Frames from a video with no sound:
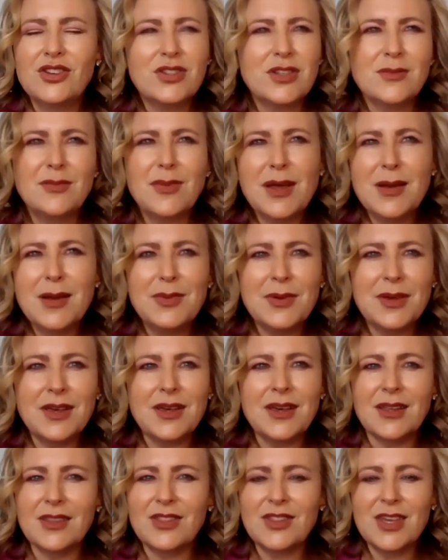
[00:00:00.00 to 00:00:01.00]
you should
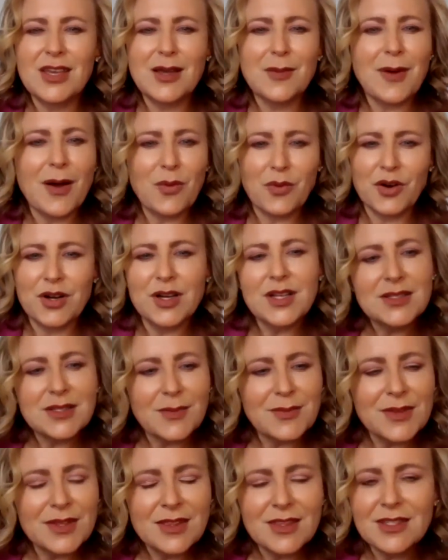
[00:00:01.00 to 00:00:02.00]
maybe think about wording
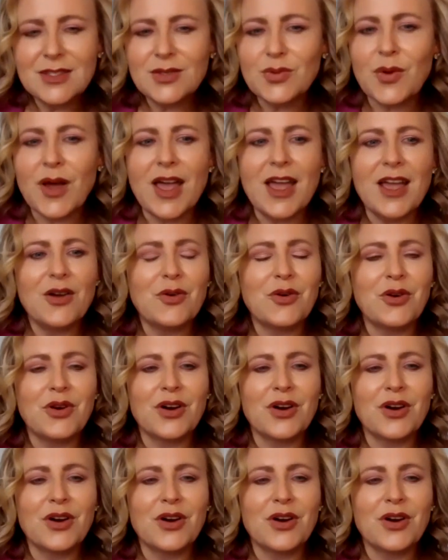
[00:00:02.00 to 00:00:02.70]
something this way,